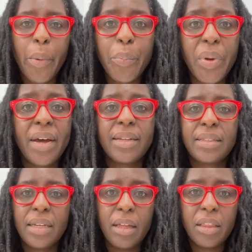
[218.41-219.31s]

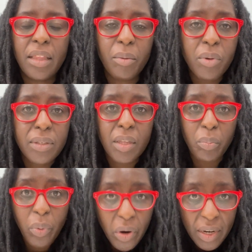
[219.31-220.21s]
But the most
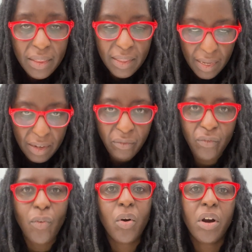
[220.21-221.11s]
important thing
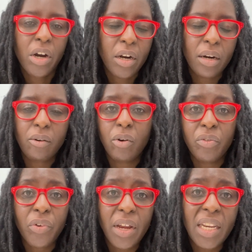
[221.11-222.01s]
for her, or
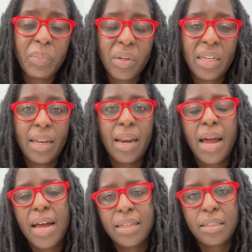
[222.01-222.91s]
for anybody that
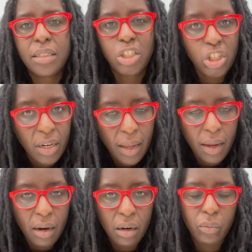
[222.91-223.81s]
has chin
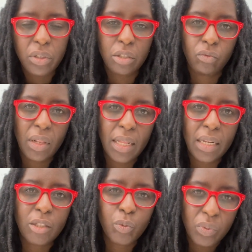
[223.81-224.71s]
hair, which is
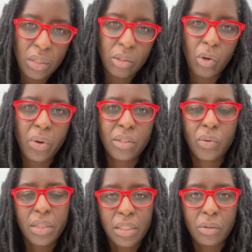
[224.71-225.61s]
related to PCOS or
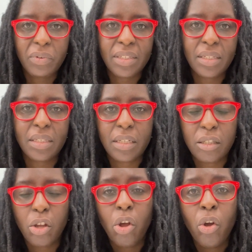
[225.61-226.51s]
insulin resistance,